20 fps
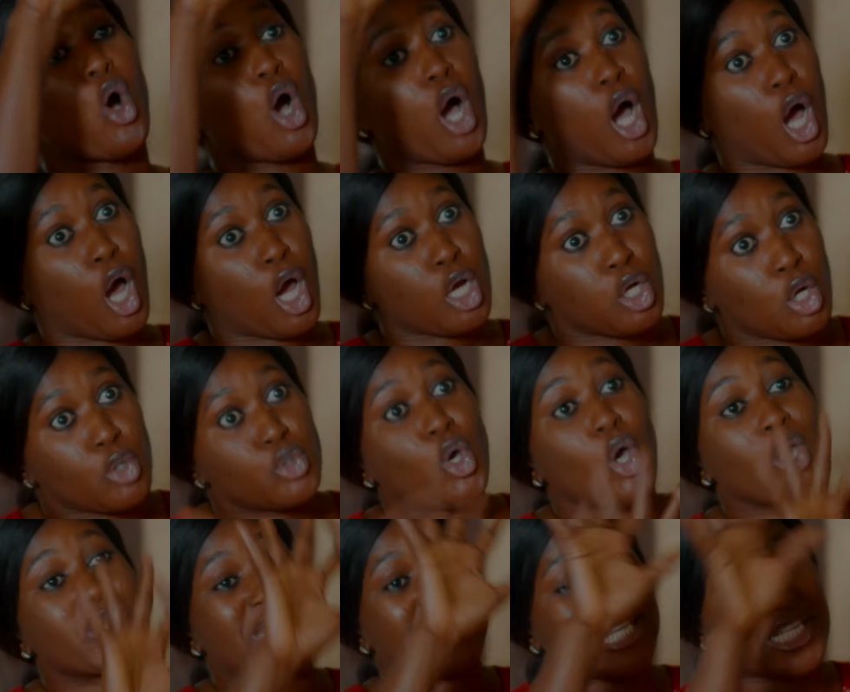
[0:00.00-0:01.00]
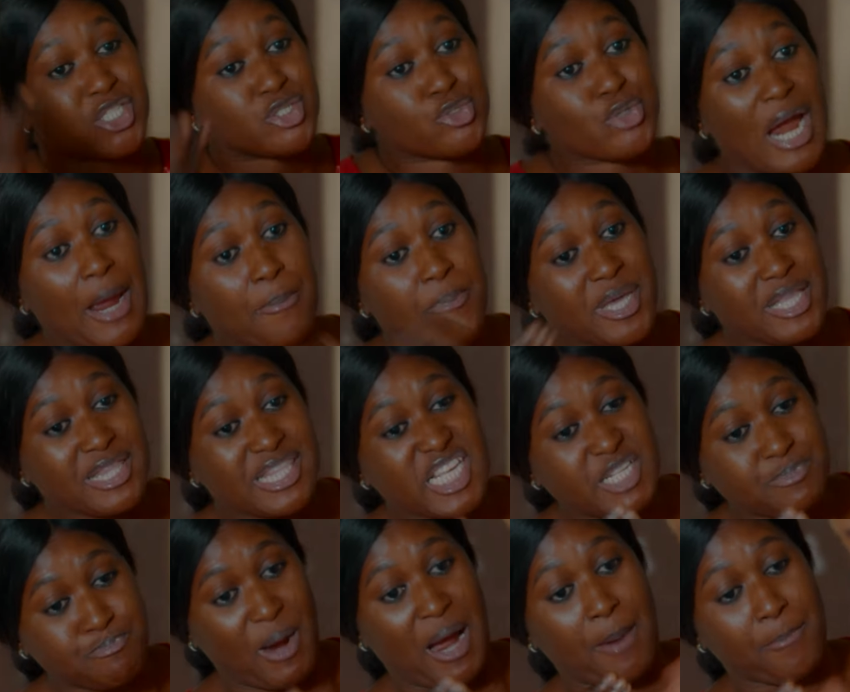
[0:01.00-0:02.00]
All you're describing
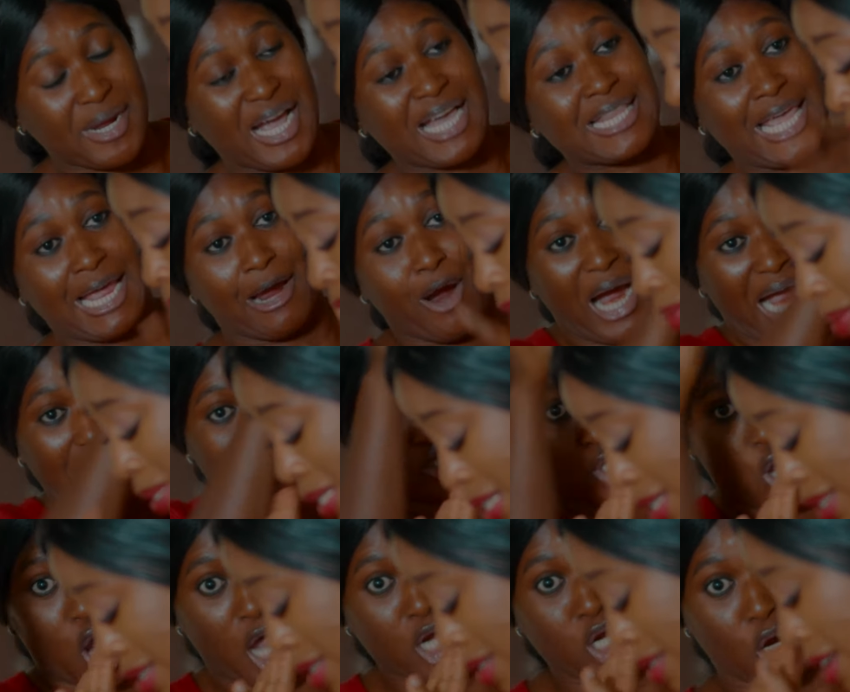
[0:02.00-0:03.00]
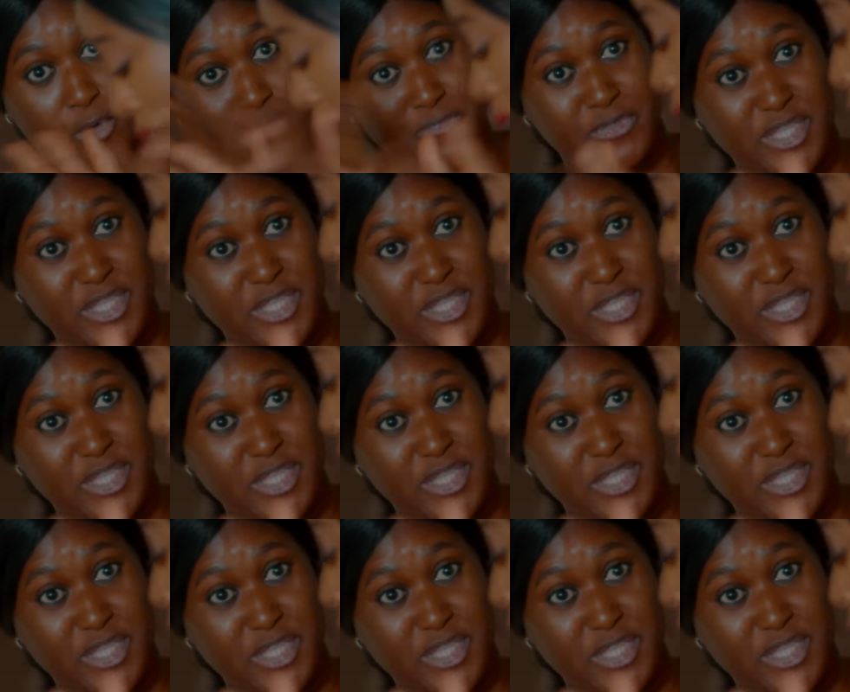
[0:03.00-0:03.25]
this palm kernel as all of